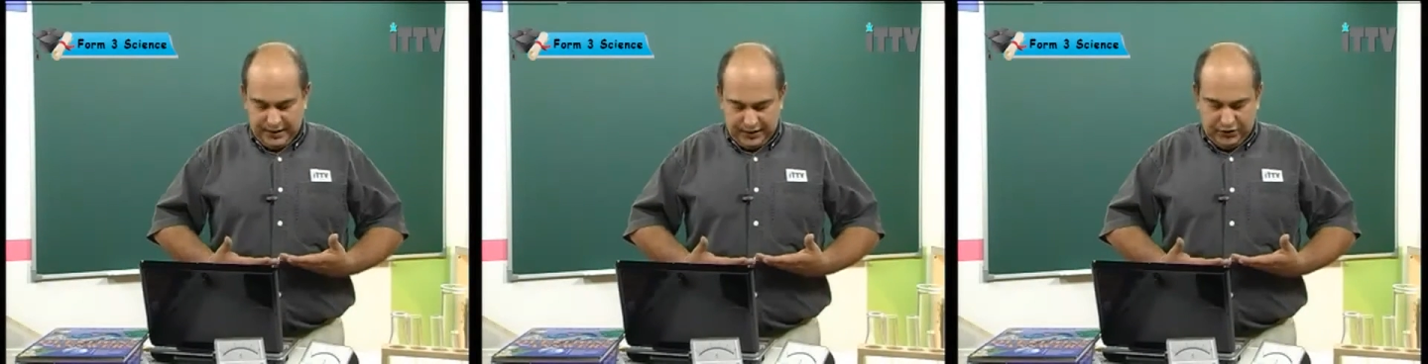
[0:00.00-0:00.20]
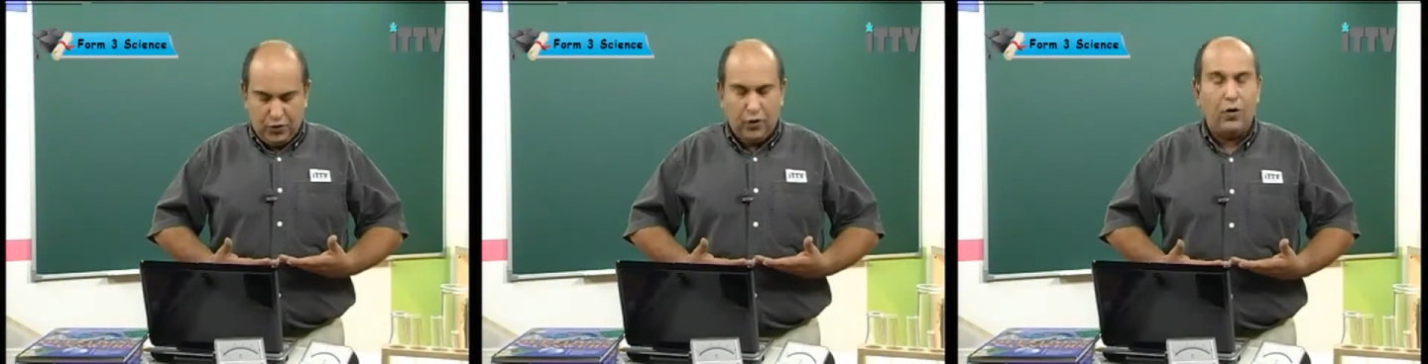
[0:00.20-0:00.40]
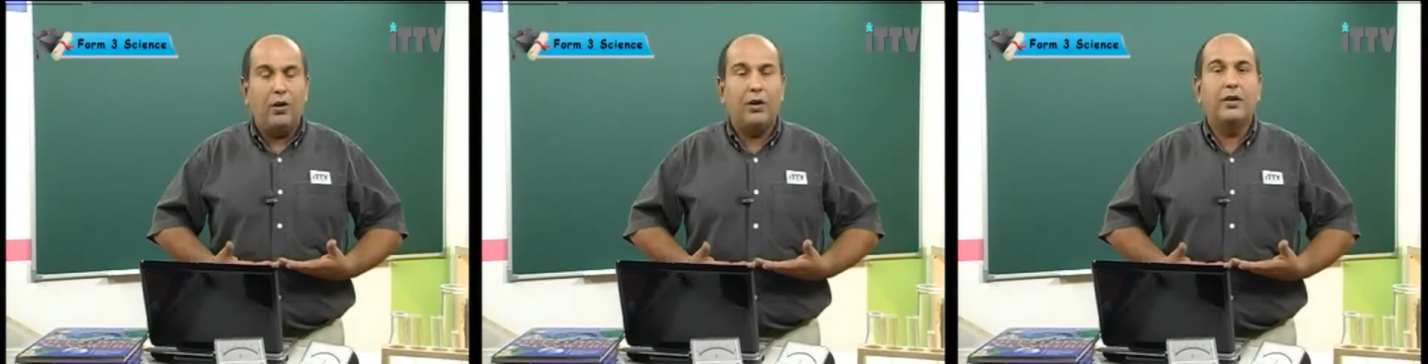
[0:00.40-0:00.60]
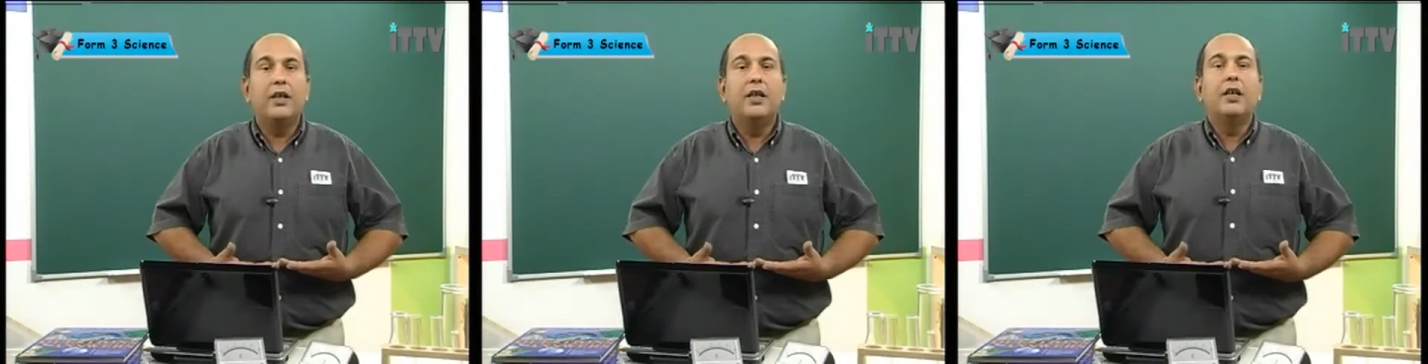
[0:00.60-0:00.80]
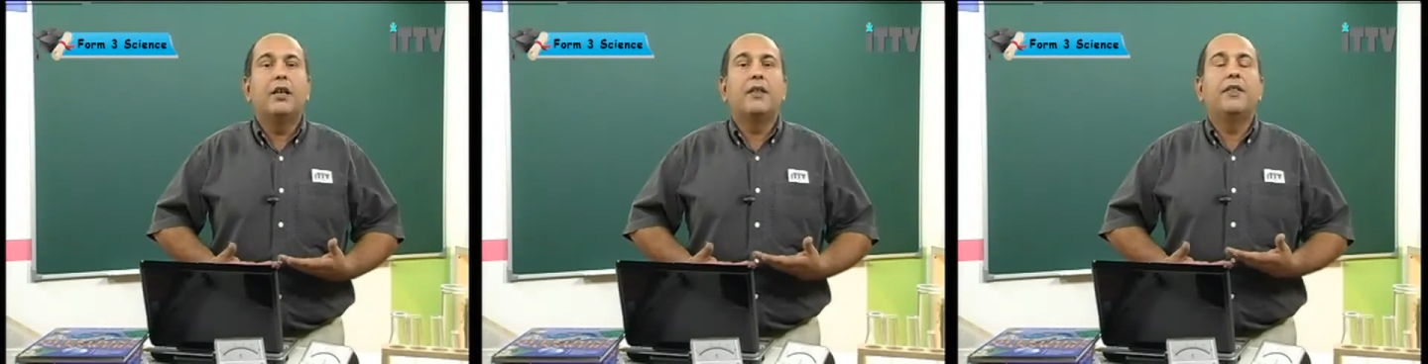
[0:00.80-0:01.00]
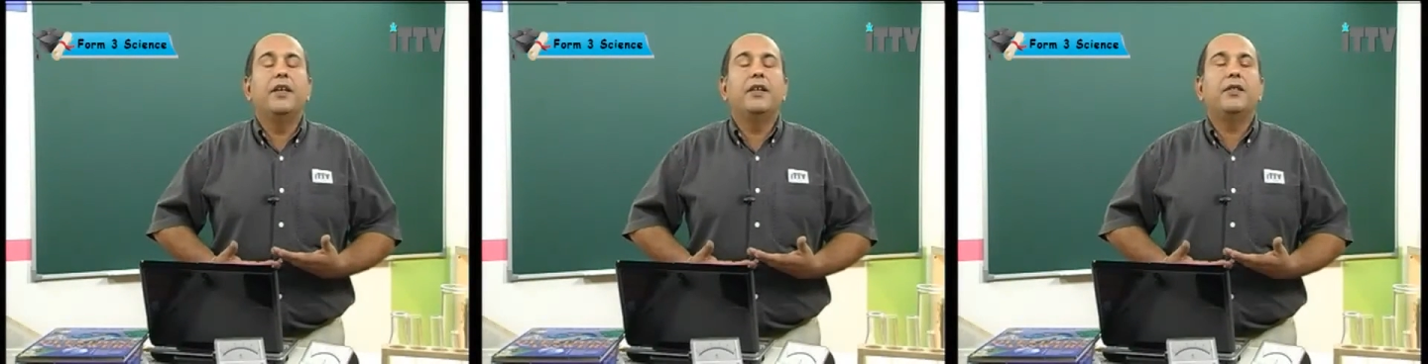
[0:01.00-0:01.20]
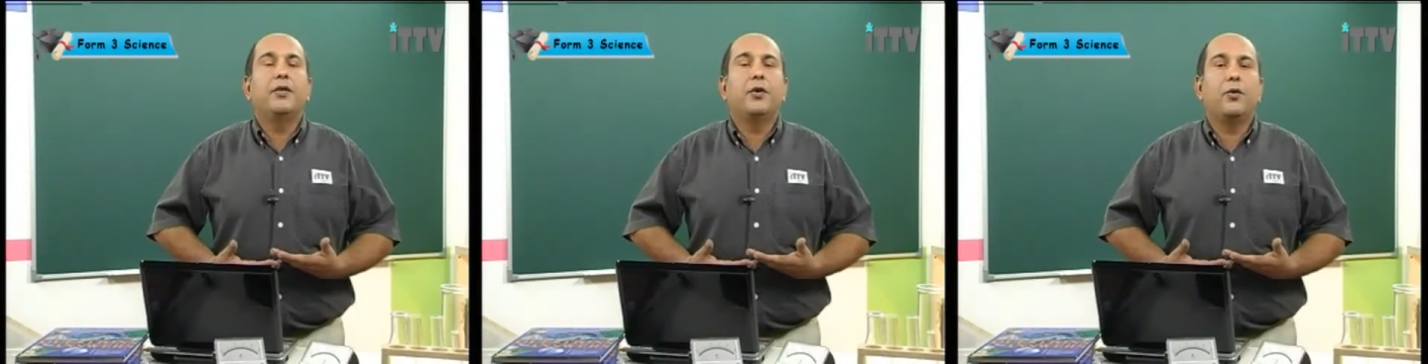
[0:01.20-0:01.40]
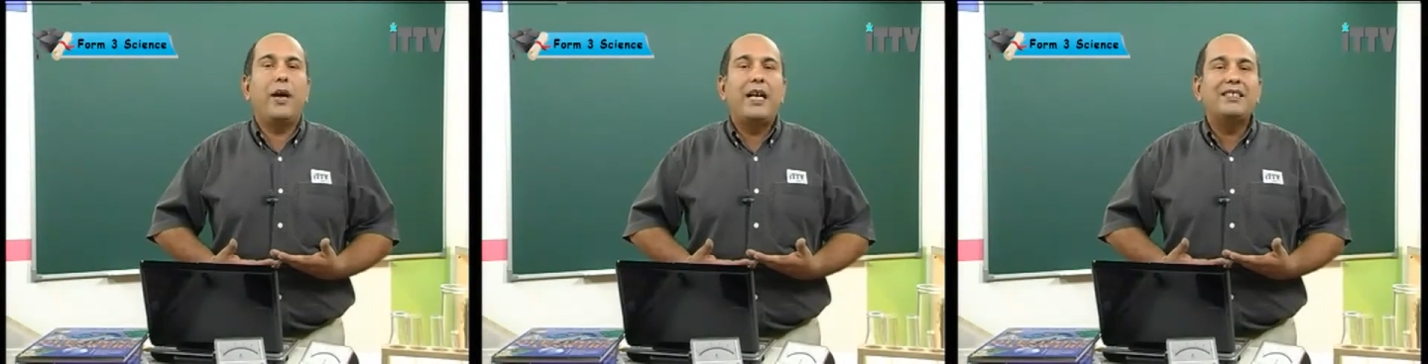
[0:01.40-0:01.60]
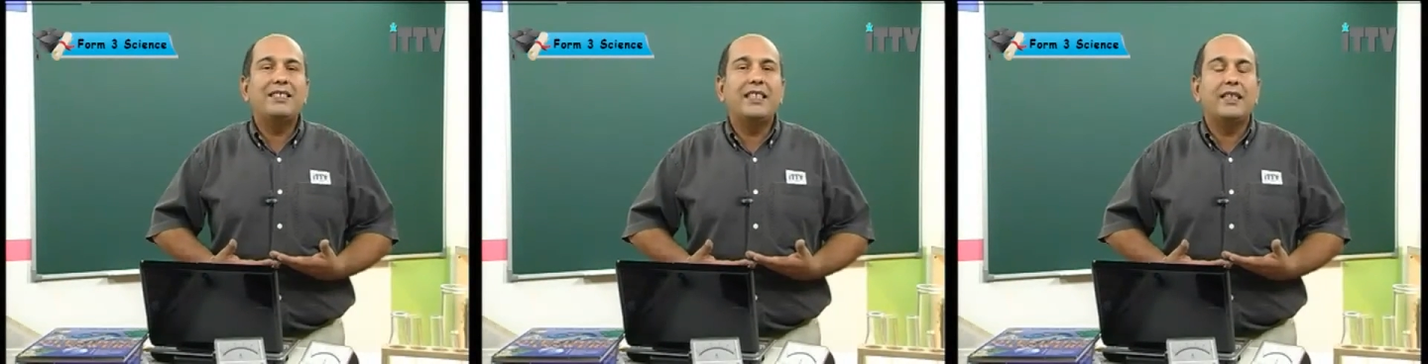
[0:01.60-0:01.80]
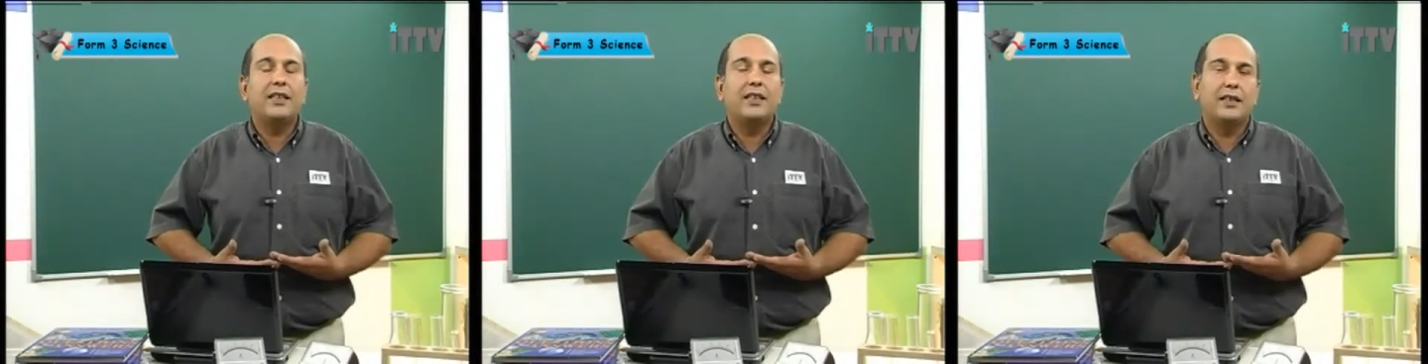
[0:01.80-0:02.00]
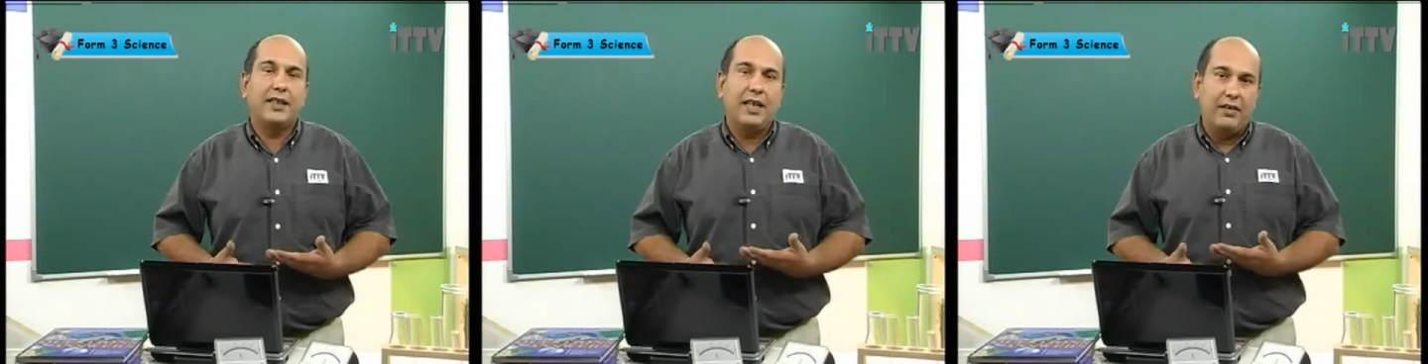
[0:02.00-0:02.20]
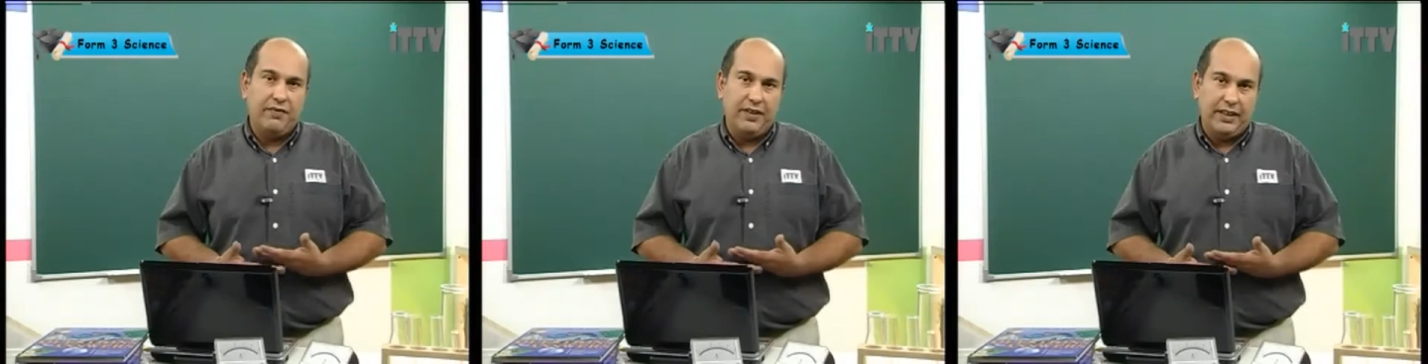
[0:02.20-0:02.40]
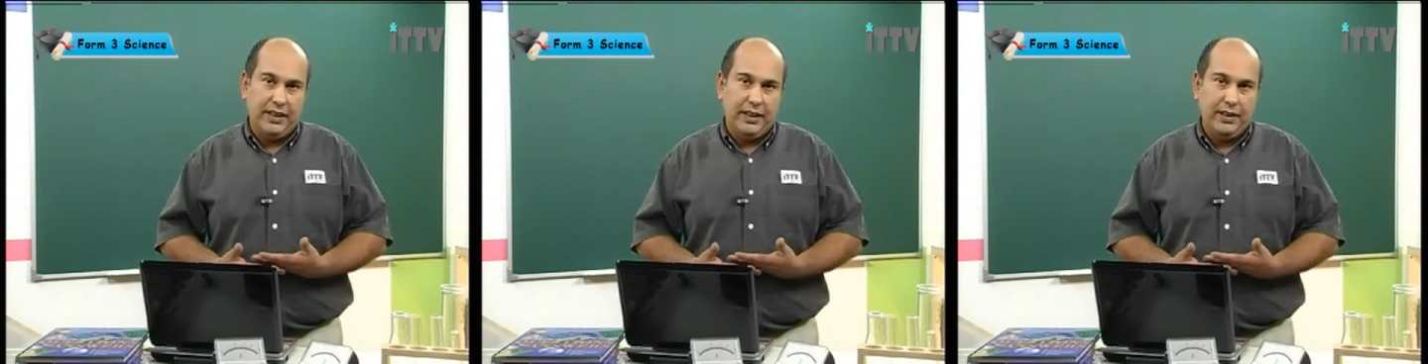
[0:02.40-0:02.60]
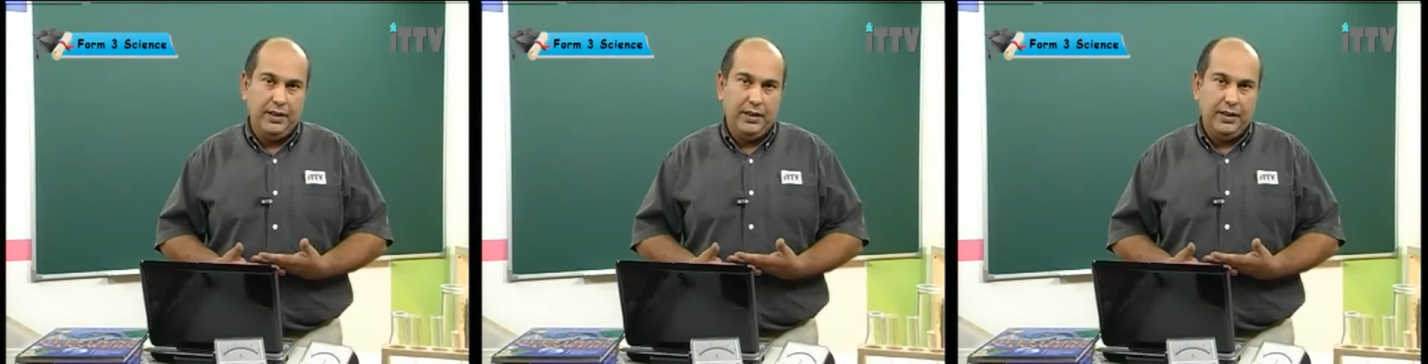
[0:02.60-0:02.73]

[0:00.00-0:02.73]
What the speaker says: is called the thoracic cavity.